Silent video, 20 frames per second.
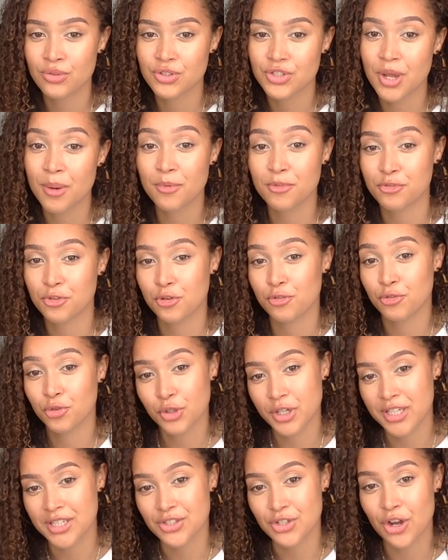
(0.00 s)
some of you have
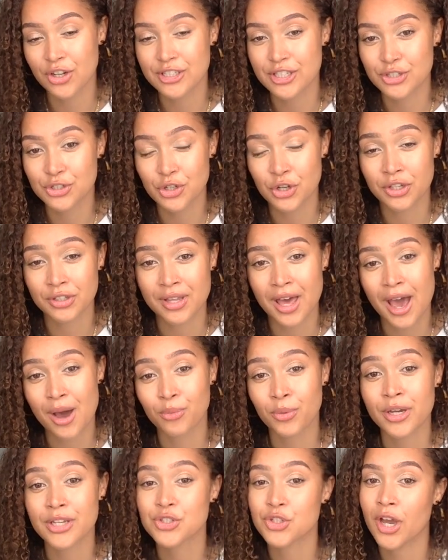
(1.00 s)
already started doing that,
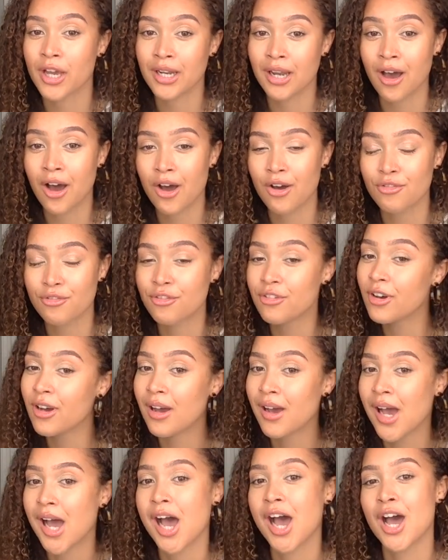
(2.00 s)
which I love.
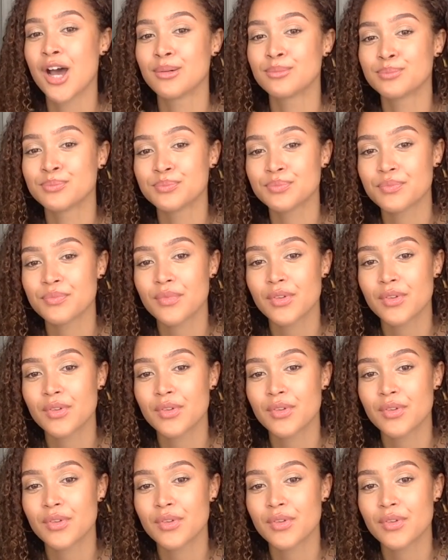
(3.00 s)
I